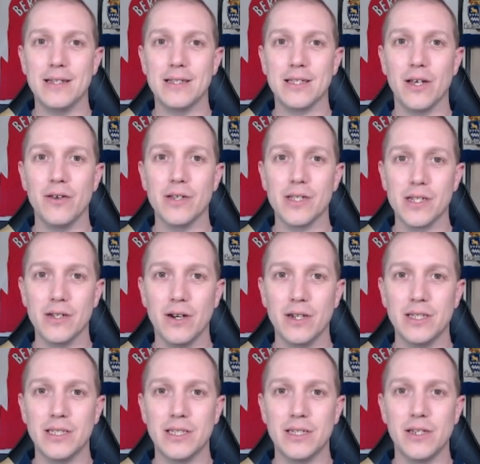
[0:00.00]
So it's
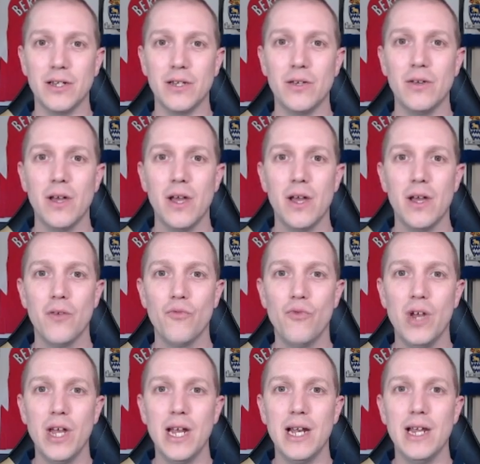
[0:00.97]
nice to
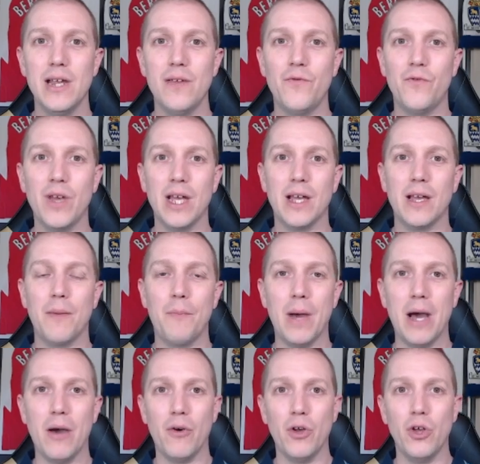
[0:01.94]
really think
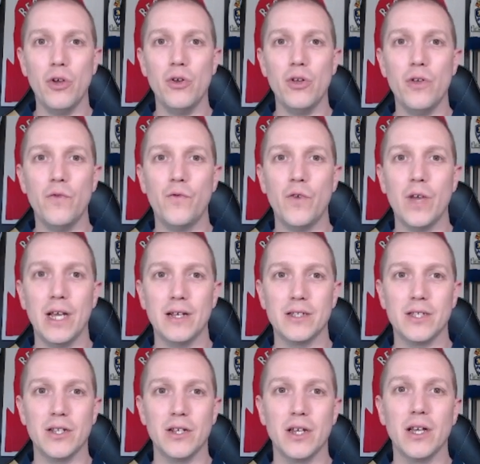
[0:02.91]
about who you think
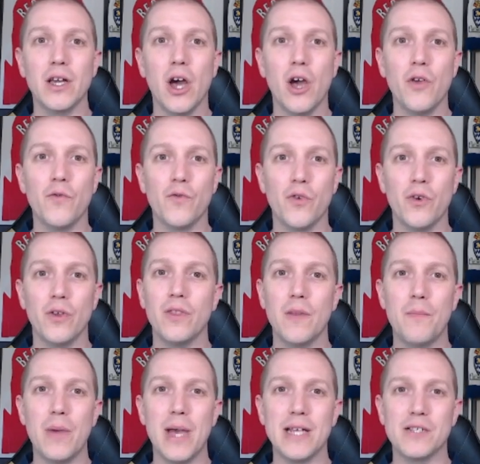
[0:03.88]
is going to go through and the
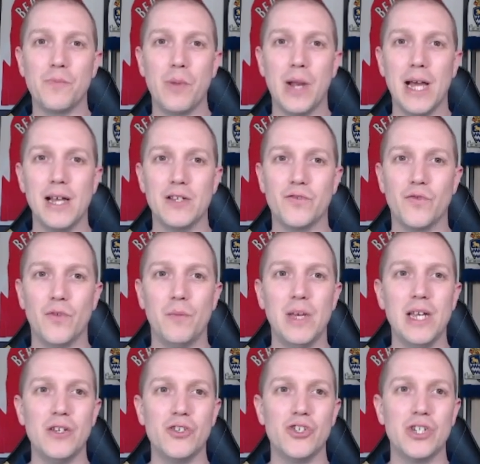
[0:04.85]
best players from
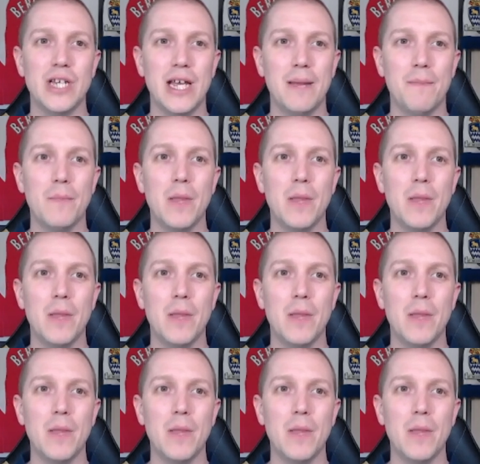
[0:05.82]
each team.